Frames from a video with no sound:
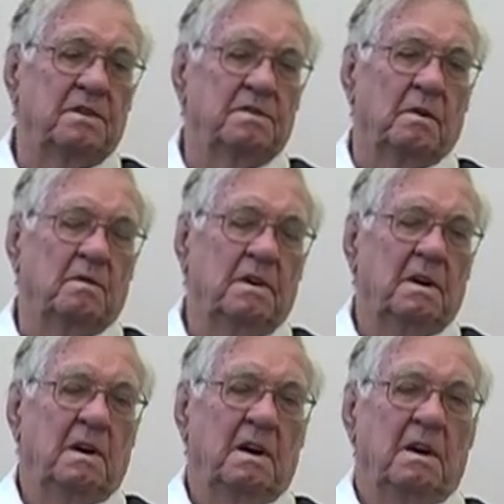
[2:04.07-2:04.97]
So
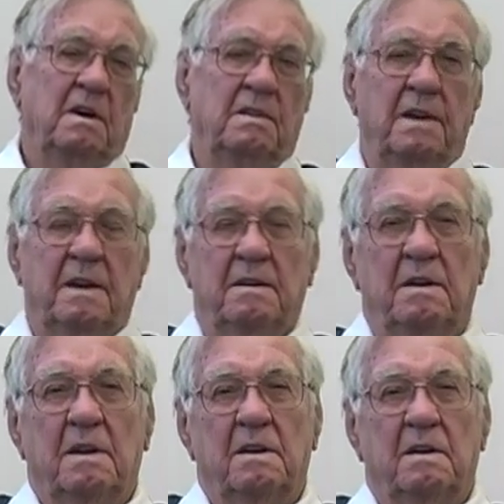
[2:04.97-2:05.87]

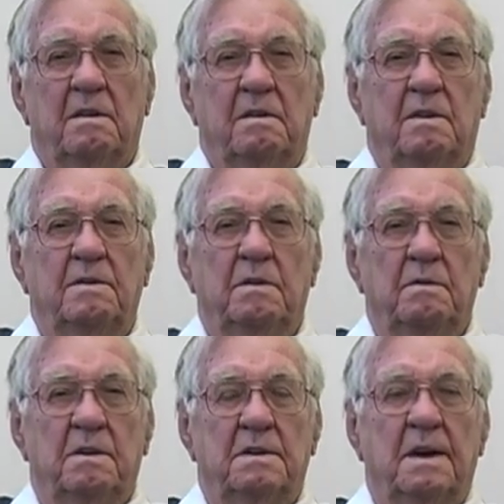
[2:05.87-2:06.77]
then 2
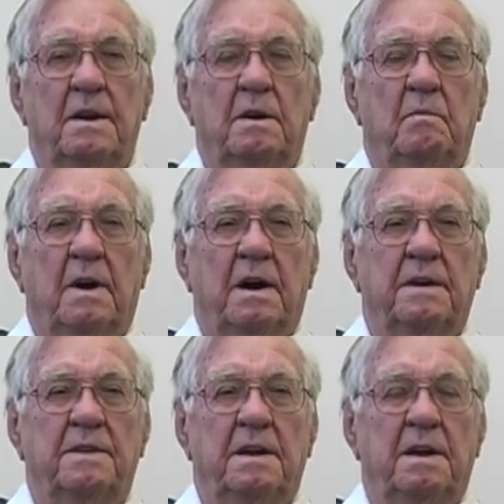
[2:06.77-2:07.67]
years later,
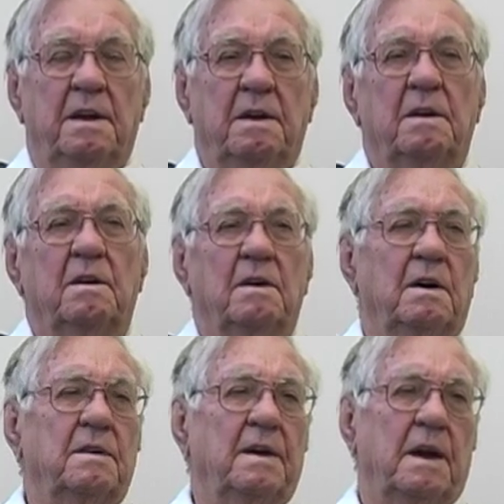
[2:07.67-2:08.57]
they
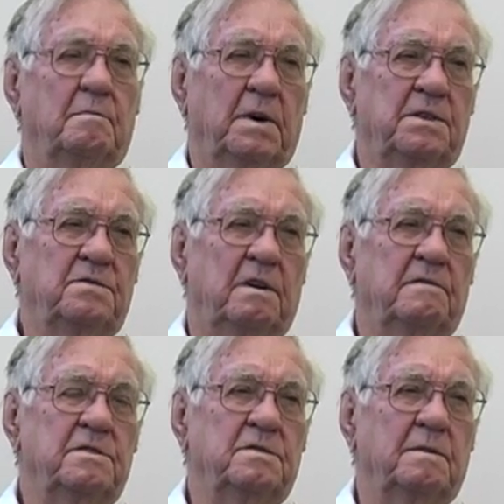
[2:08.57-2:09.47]
had bus
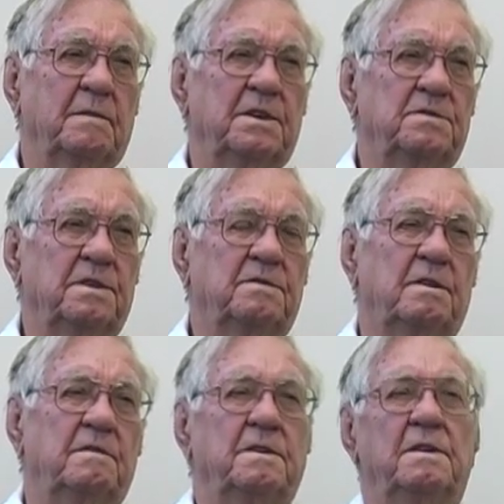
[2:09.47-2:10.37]
service, and my
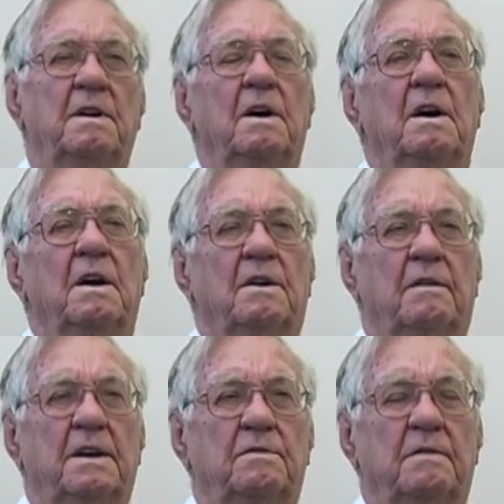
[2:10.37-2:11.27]
sister had
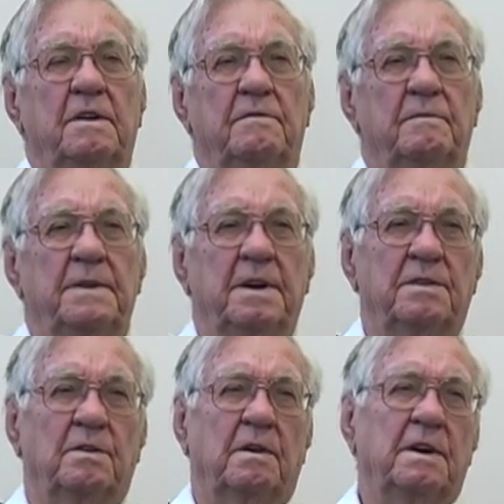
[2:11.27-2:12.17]
graduated from the
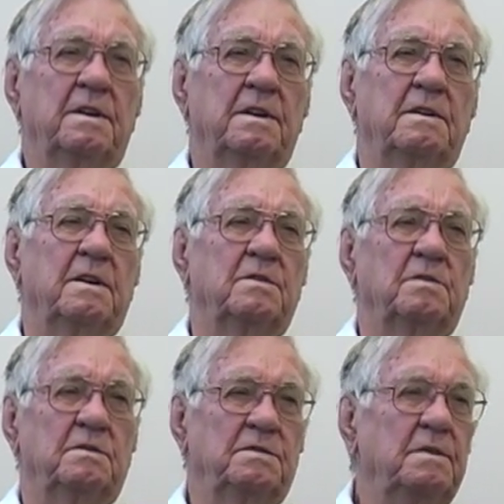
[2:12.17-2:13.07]
8th grade, and
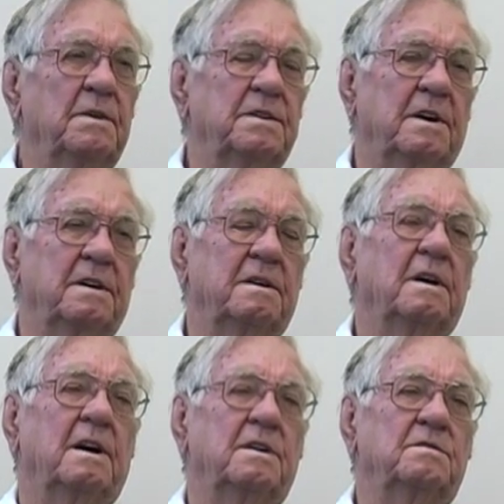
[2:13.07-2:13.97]
so she went to
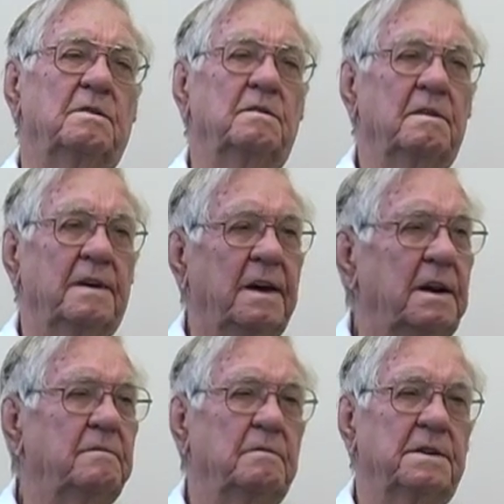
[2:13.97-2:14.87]
high school, and I
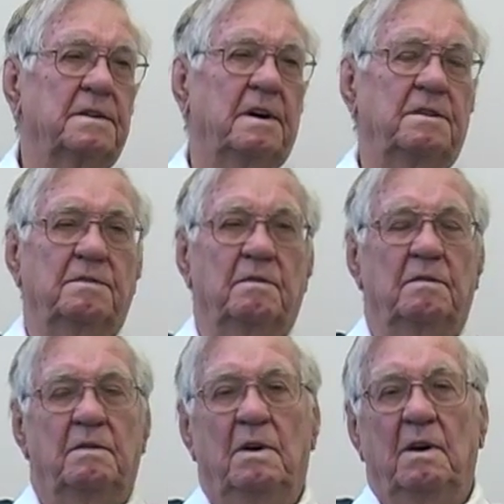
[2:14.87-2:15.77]
never went to high school.
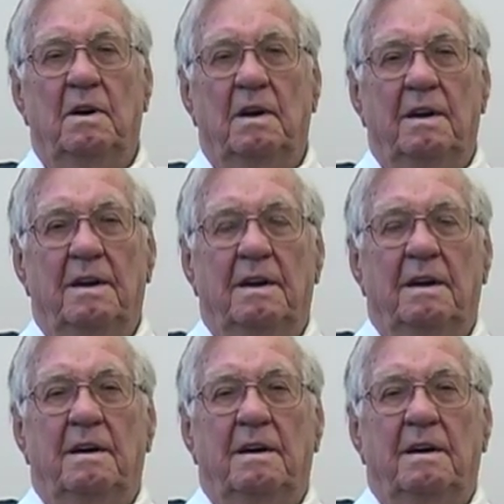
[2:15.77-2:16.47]
I see.